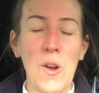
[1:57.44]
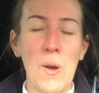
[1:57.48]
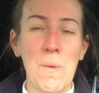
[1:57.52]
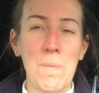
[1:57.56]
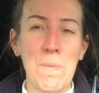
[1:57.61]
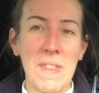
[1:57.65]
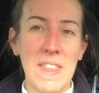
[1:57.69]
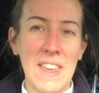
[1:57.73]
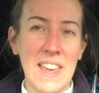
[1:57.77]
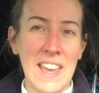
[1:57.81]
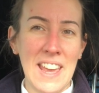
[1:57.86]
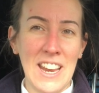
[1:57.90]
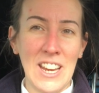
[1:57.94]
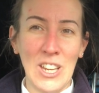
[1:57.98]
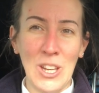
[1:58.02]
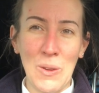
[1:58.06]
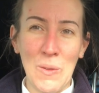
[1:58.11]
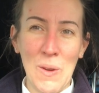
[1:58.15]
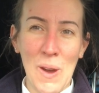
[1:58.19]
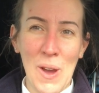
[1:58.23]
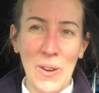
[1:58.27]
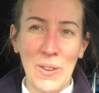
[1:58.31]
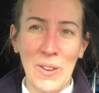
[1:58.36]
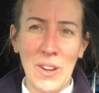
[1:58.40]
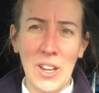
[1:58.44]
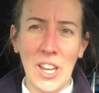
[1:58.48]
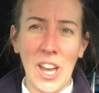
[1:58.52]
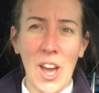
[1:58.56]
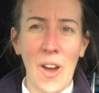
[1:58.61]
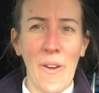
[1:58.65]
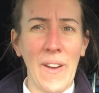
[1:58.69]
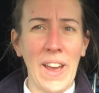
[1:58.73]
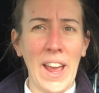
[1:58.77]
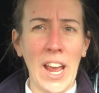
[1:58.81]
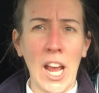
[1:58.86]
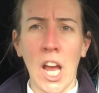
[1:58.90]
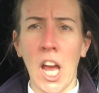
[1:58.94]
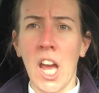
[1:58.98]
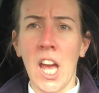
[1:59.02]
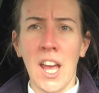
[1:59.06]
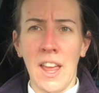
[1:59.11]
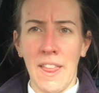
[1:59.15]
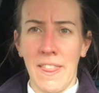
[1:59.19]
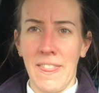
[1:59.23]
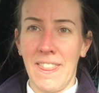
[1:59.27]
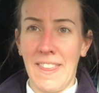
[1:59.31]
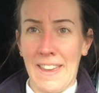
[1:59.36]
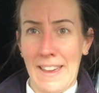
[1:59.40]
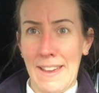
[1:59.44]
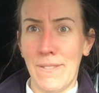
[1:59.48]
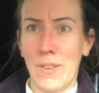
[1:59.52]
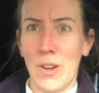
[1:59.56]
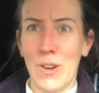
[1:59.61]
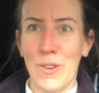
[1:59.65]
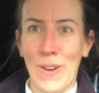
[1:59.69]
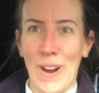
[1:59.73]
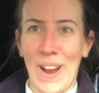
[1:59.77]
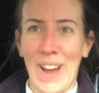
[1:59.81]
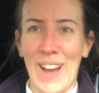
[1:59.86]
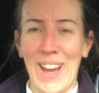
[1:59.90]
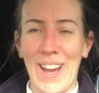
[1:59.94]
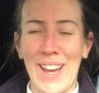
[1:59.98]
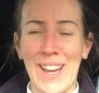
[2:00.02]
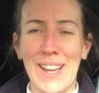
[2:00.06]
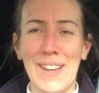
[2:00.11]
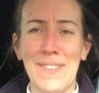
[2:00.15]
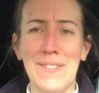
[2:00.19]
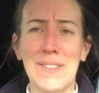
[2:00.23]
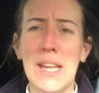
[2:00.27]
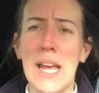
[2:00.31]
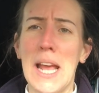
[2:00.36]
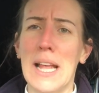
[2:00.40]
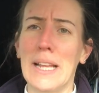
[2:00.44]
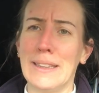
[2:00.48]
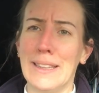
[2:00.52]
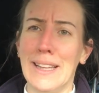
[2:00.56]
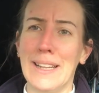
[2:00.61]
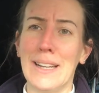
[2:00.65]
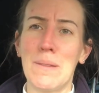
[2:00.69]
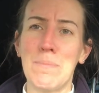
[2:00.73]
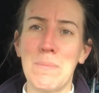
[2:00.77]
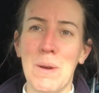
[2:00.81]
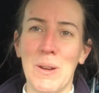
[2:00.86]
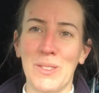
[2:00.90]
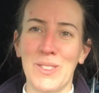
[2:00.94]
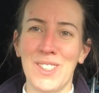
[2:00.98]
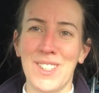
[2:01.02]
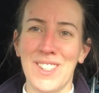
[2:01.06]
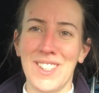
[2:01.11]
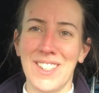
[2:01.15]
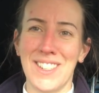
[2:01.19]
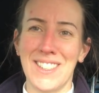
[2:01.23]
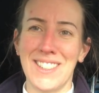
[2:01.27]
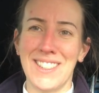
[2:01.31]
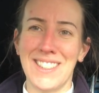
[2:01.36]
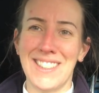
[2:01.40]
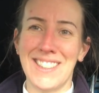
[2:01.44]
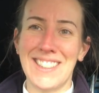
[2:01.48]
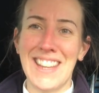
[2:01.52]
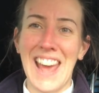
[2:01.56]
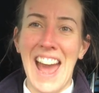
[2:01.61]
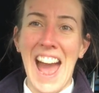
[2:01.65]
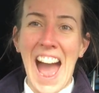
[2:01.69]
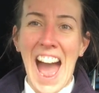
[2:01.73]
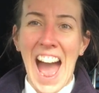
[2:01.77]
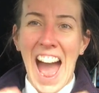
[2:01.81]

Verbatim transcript: from the new owner going, they've arrived, little monsters.